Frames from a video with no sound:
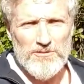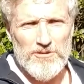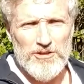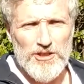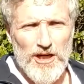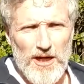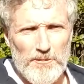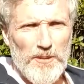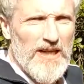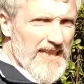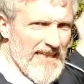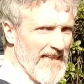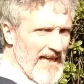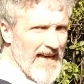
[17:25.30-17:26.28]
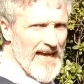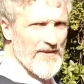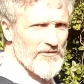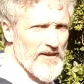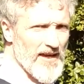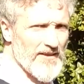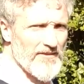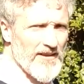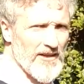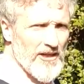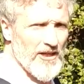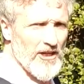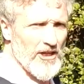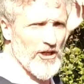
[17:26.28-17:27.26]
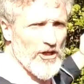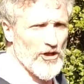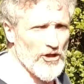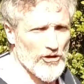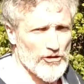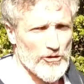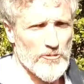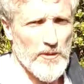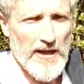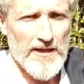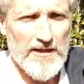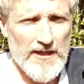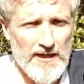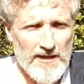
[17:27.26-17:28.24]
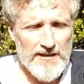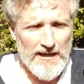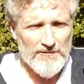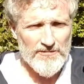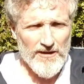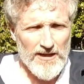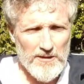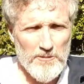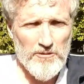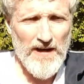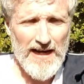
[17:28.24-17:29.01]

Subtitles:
sharply, and then you make that final move.